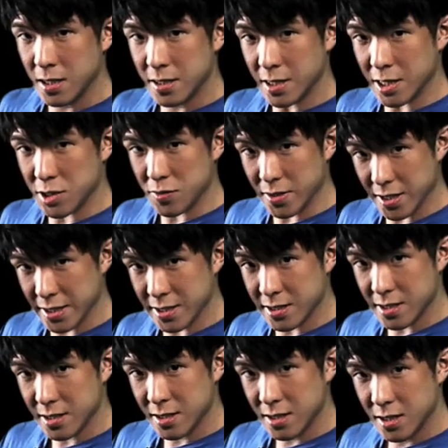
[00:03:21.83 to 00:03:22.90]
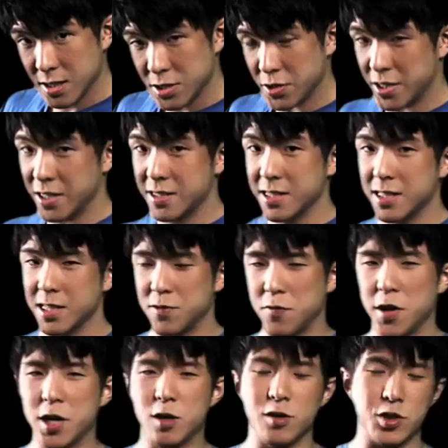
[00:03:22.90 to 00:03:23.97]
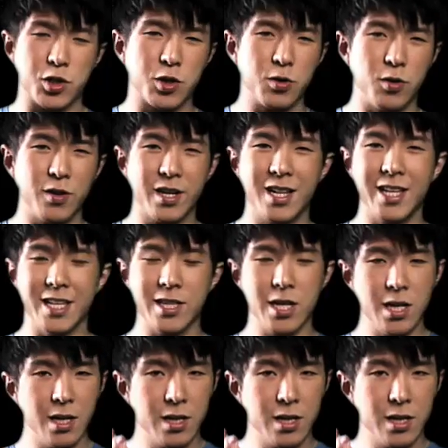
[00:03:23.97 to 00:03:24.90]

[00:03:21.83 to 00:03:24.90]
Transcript: that is released. So it gives it this very controlled, clean